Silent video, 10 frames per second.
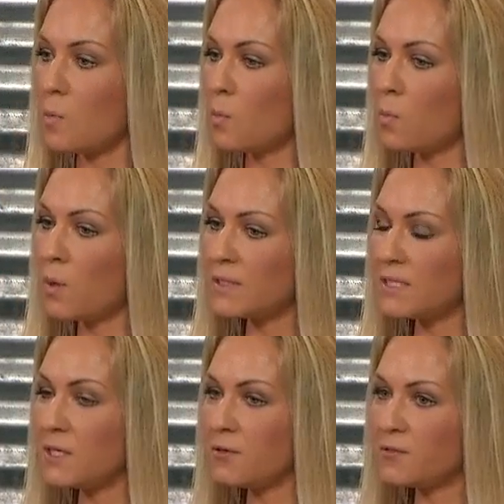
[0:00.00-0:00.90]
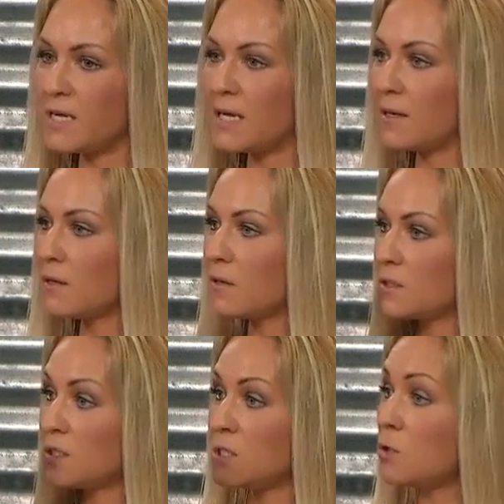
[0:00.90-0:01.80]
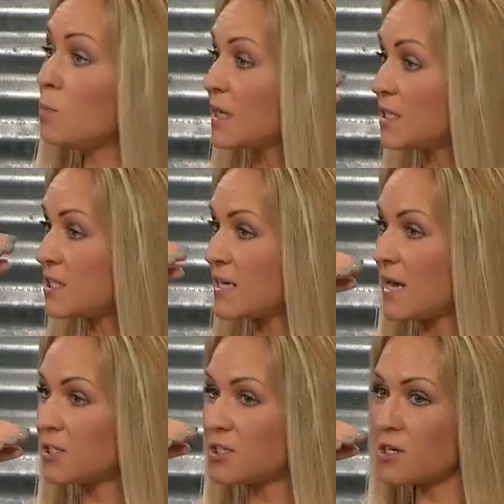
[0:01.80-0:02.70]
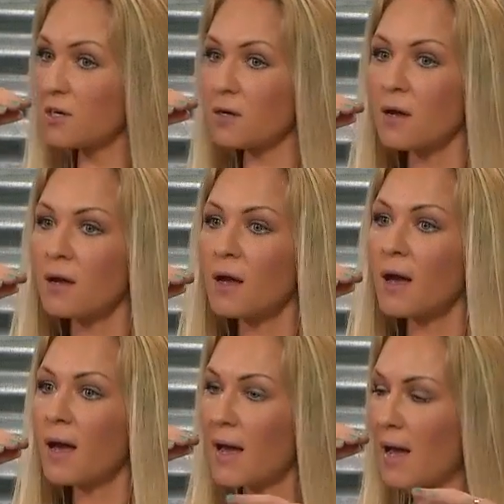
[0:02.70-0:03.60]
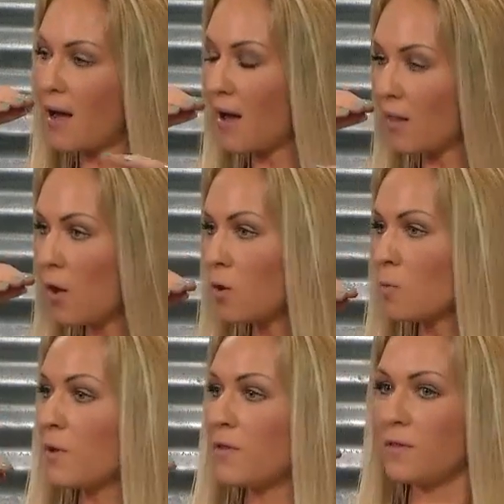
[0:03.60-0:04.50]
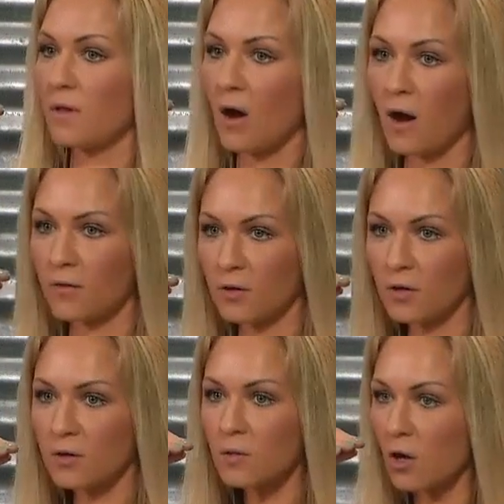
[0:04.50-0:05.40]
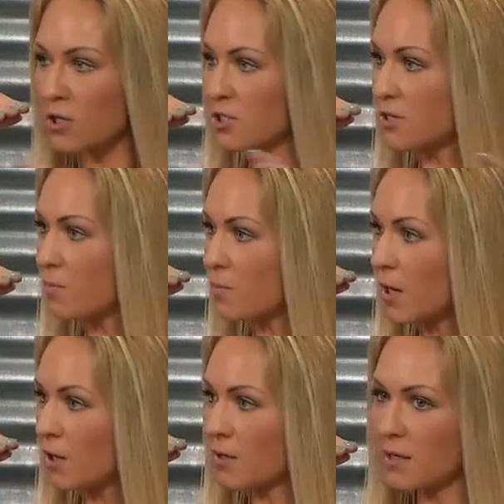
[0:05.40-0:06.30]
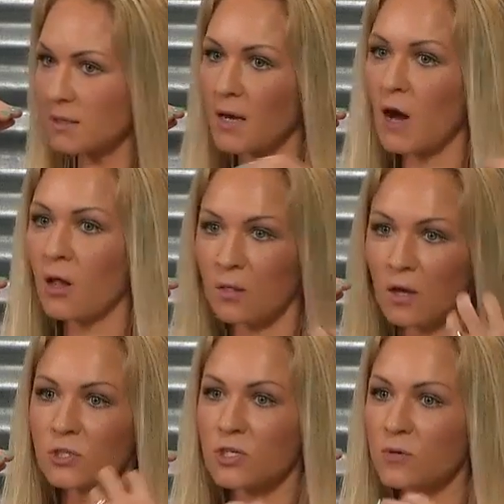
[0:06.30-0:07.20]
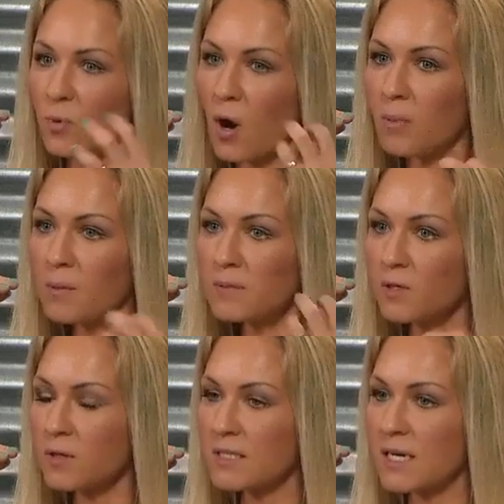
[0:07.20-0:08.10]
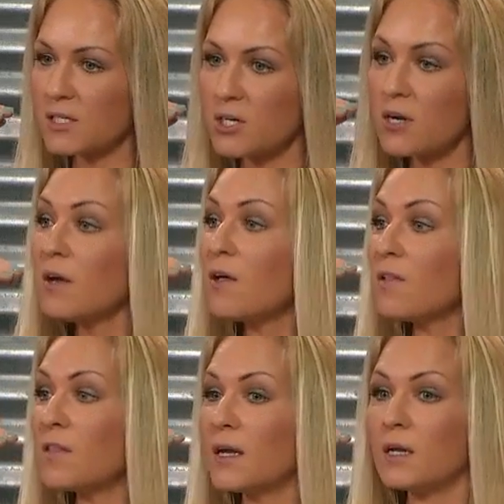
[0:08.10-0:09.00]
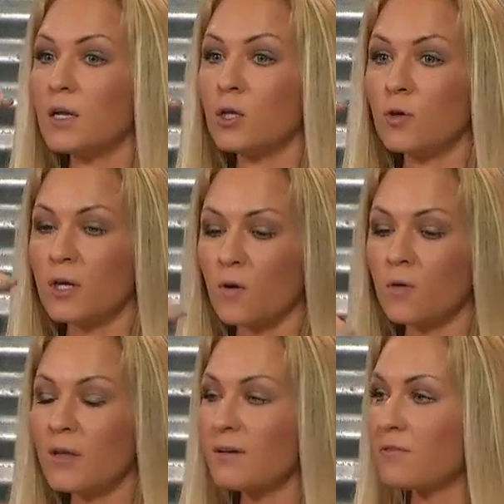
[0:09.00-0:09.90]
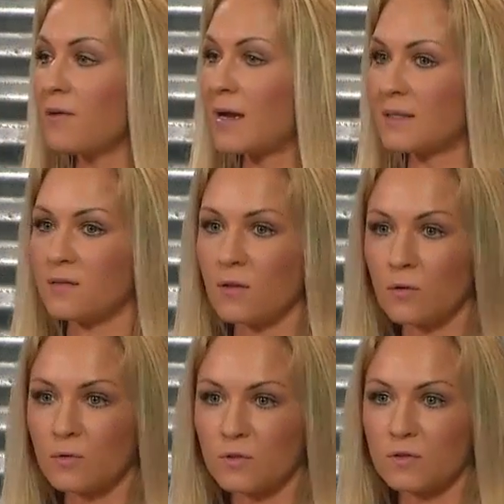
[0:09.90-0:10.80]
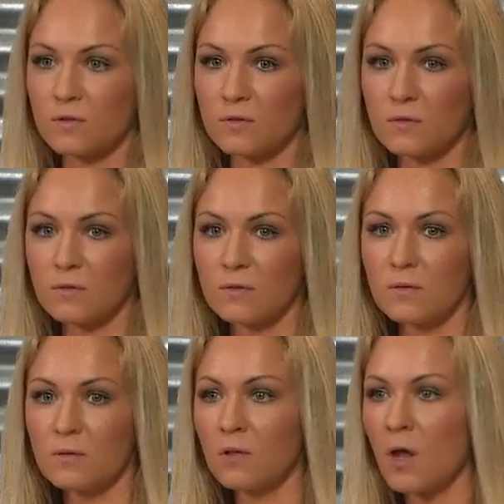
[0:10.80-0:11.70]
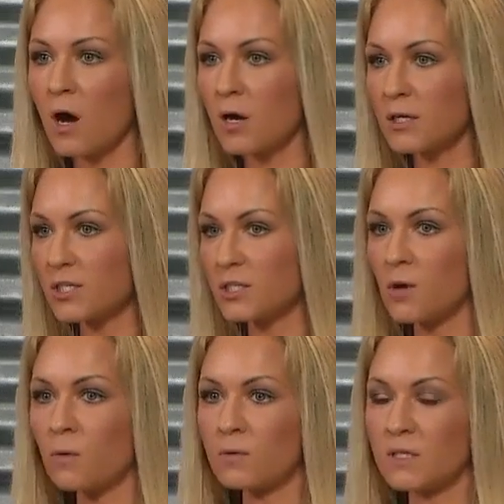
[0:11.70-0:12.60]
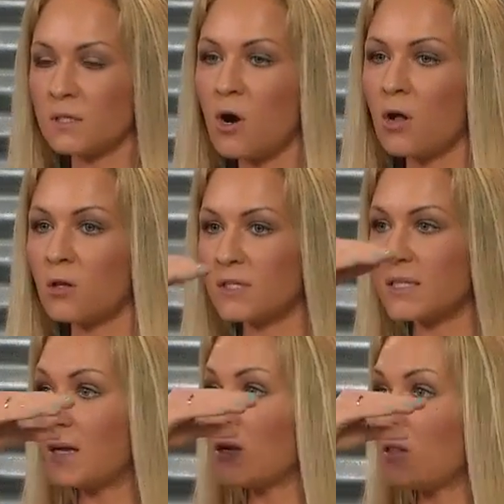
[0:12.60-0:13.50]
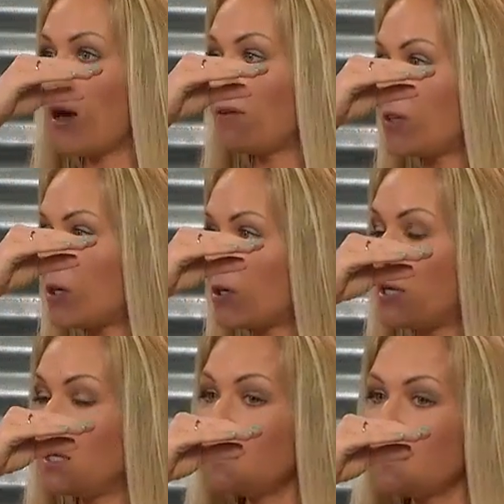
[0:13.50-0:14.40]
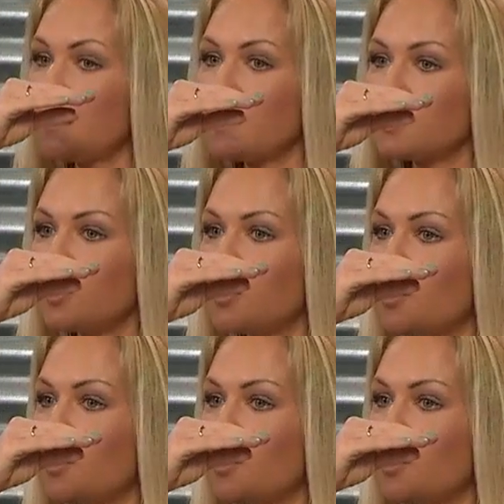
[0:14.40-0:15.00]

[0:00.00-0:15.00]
once you've taken too much texture, along with other larger problems on the texture, then you can only affect those large tones and colors that are left underneath. So you